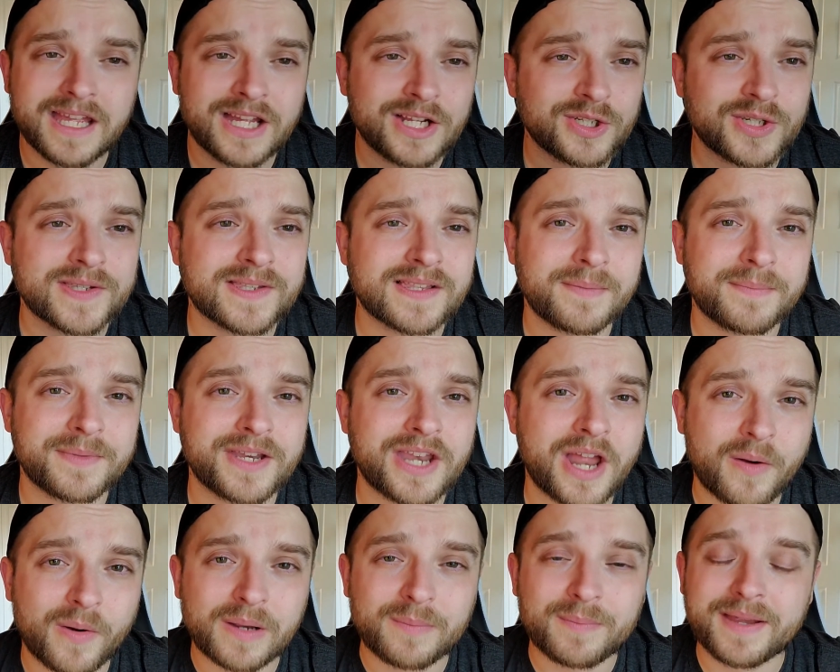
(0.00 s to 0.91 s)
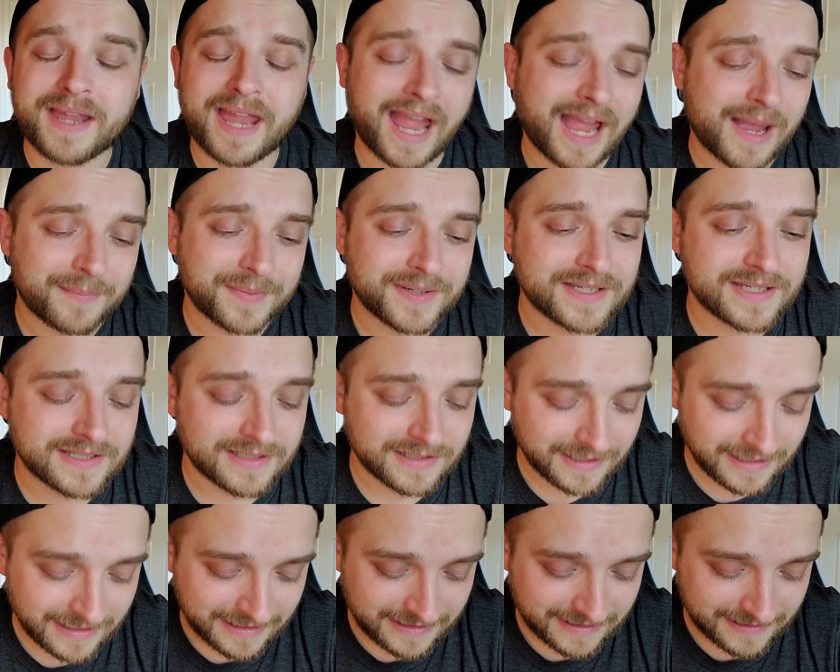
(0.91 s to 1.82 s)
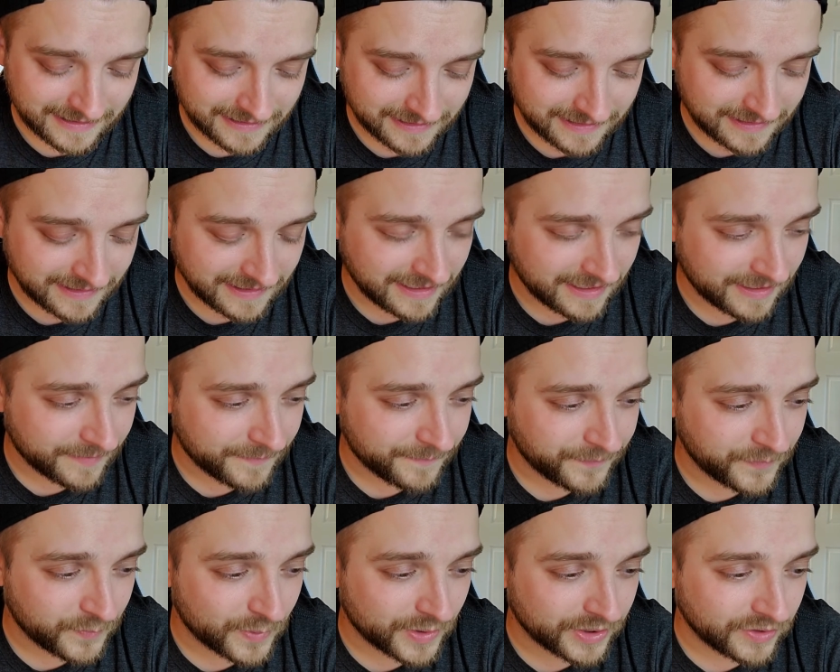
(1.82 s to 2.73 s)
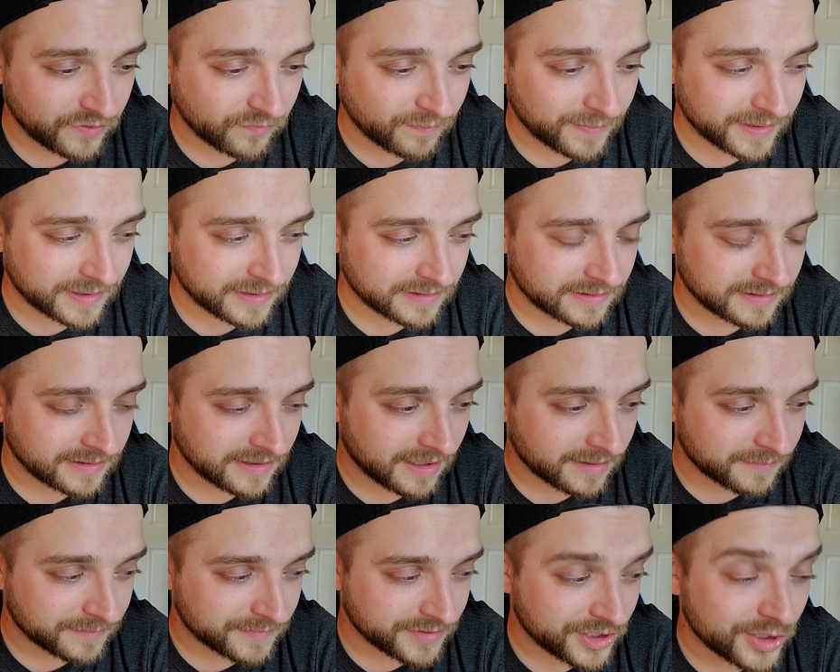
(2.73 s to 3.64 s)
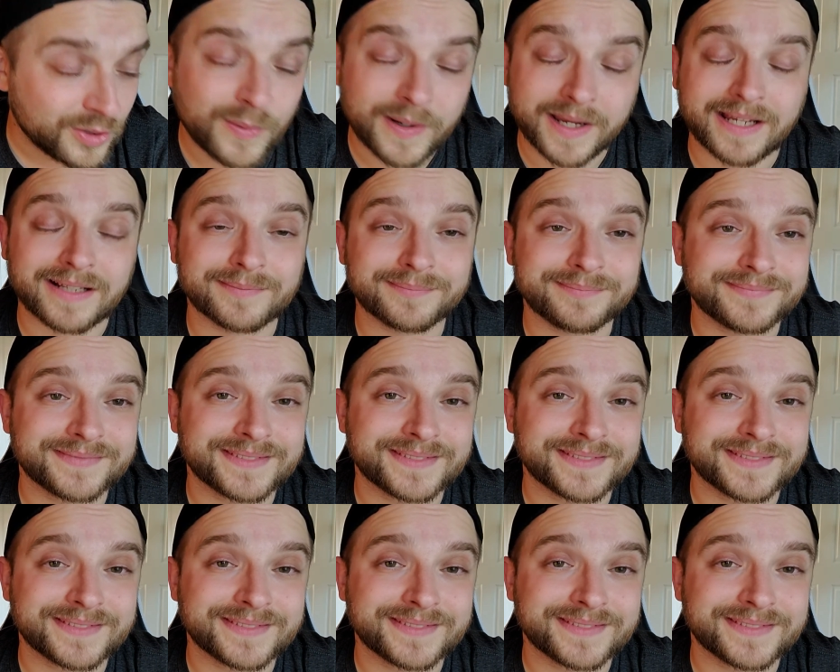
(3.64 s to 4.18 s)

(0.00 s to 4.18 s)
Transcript: Just let me know. I'd be happy to to see what you've been um, doing.